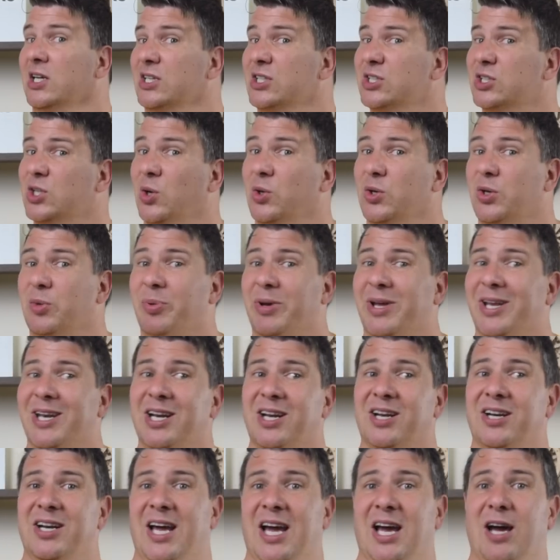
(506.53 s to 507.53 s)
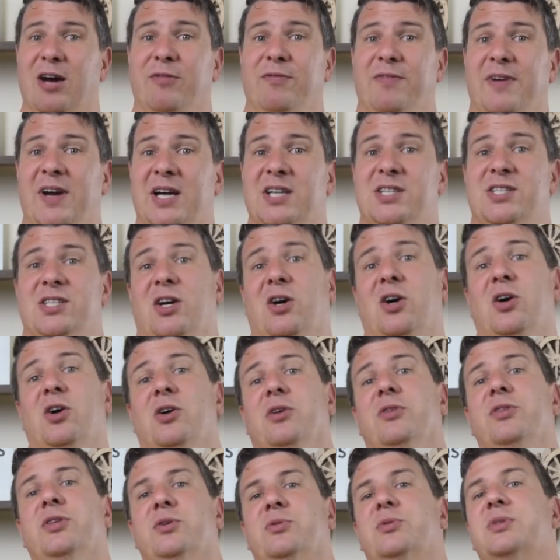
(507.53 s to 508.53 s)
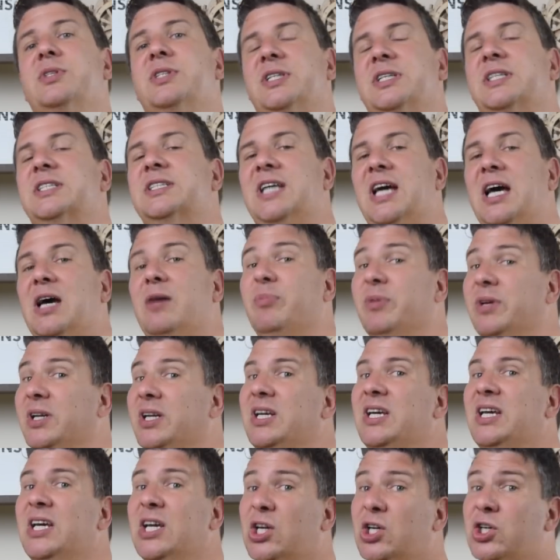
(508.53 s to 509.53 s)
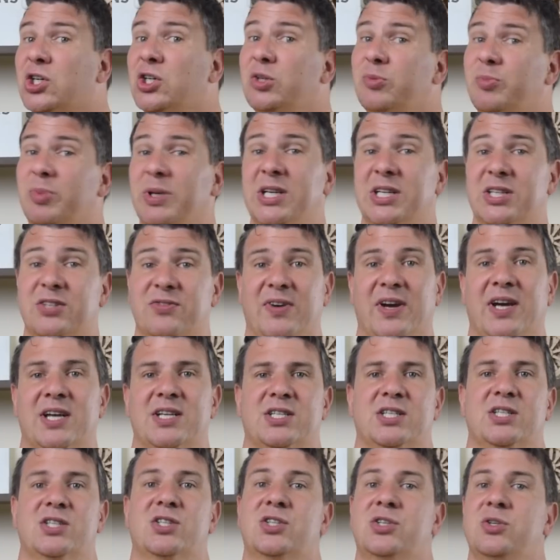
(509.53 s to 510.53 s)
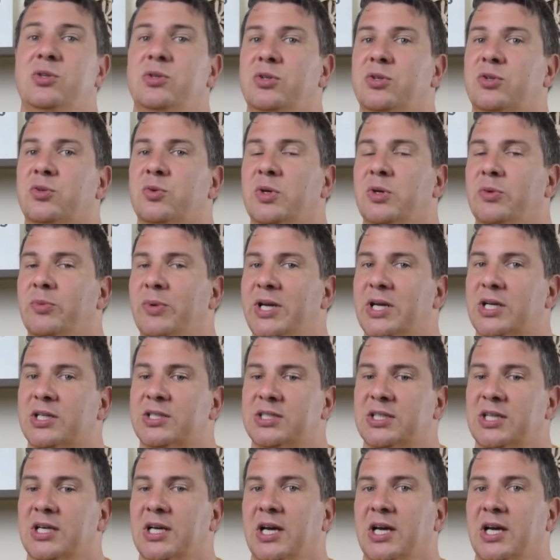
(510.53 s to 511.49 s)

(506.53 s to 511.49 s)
So depending on how fast all those things happen, it could be as fast as 2 to 3 weeks,